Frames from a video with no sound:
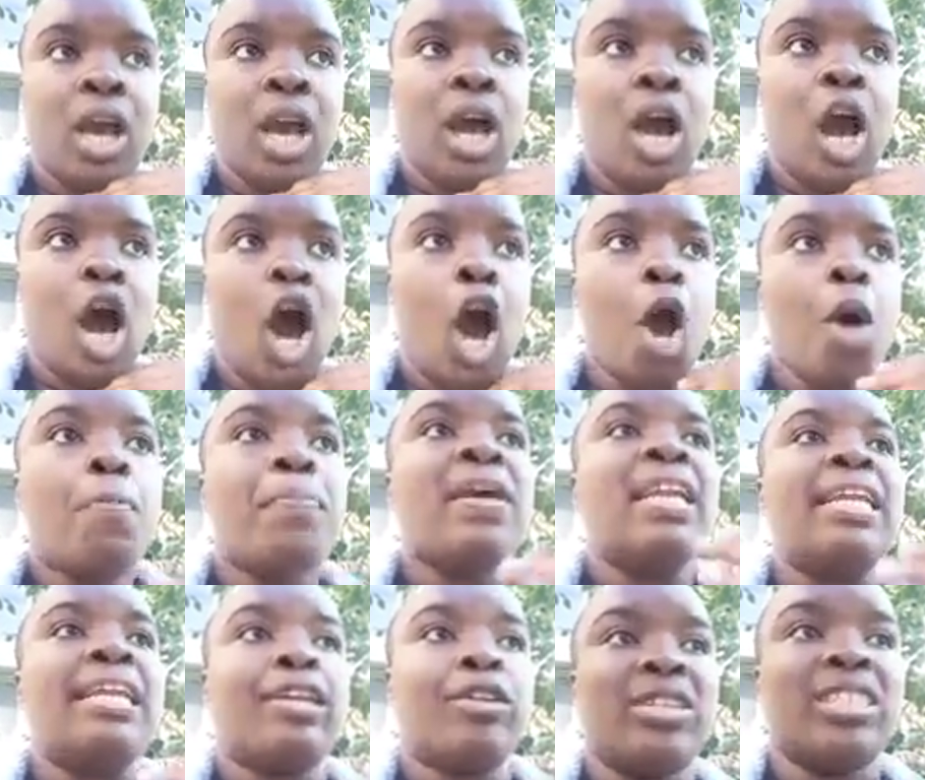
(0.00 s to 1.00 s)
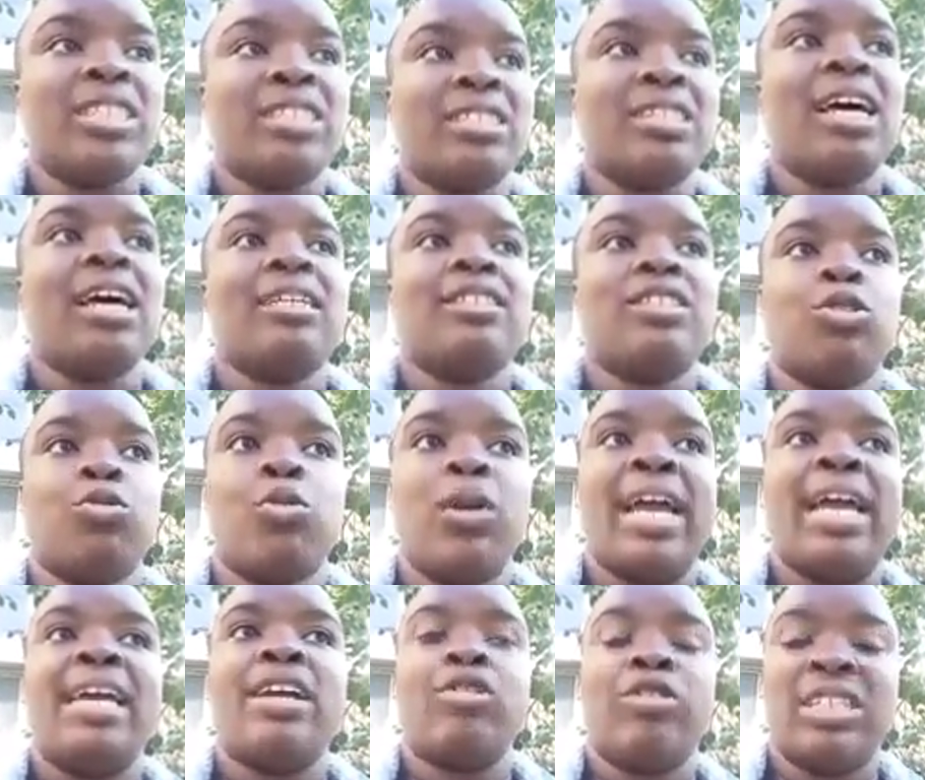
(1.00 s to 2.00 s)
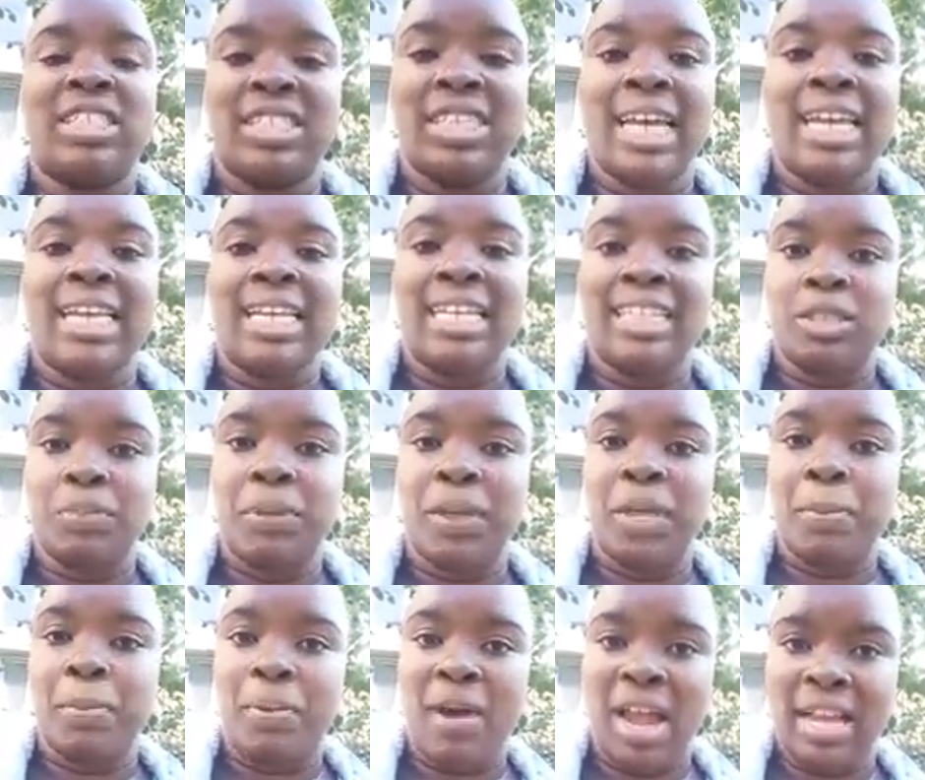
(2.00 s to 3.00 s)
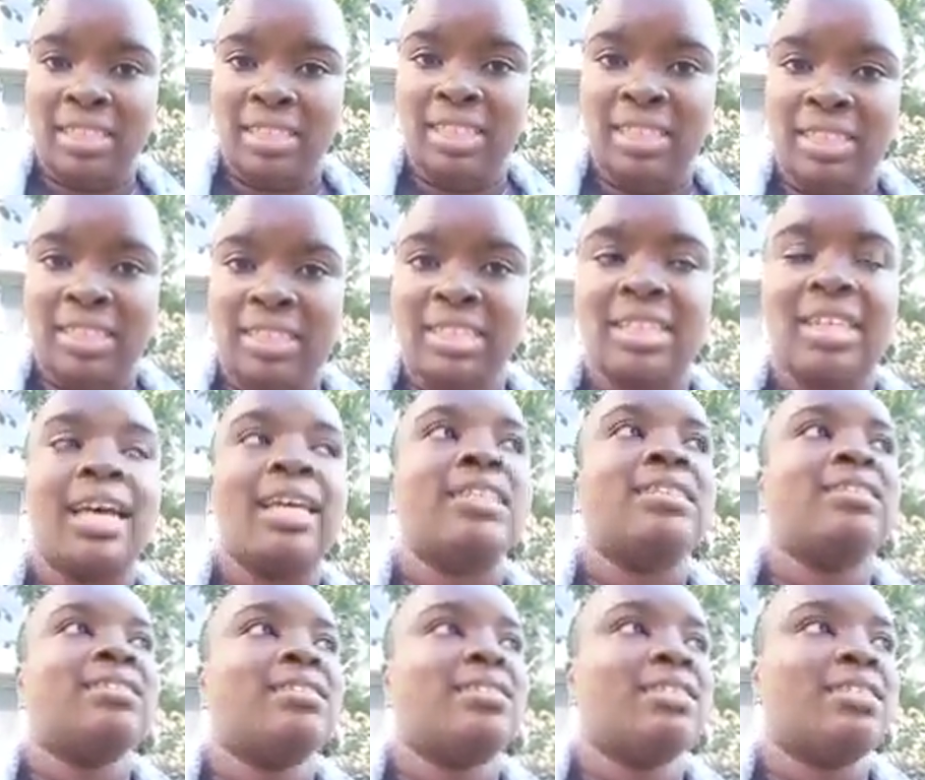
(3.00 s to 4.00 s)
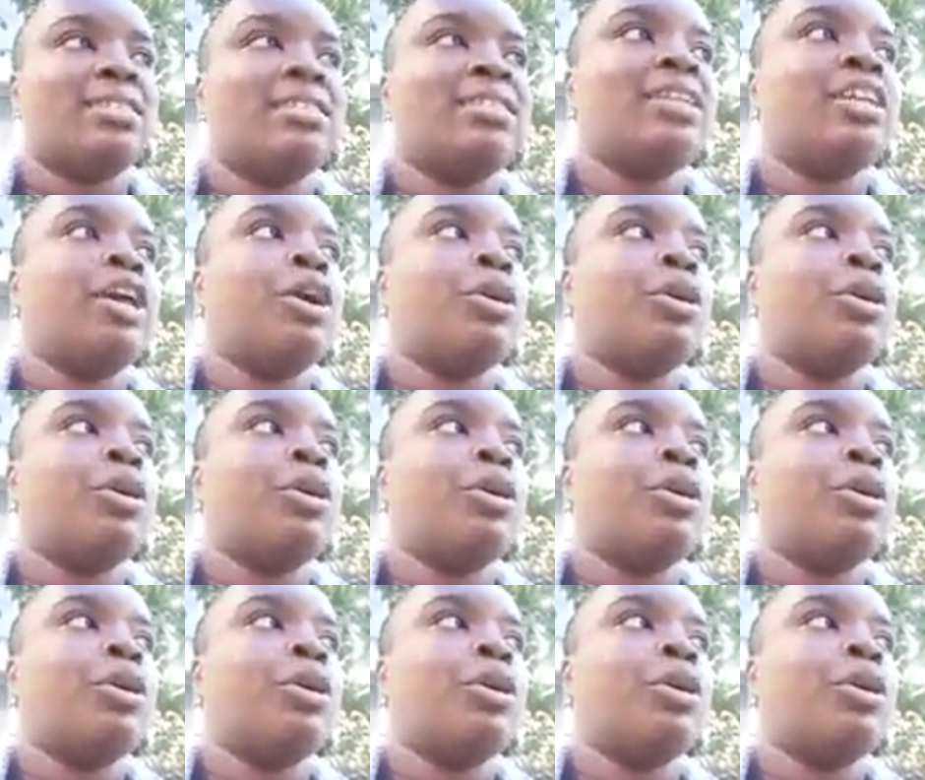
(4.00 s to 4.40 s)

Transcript: openly criticize the way Christianity is being practiced and, and you know,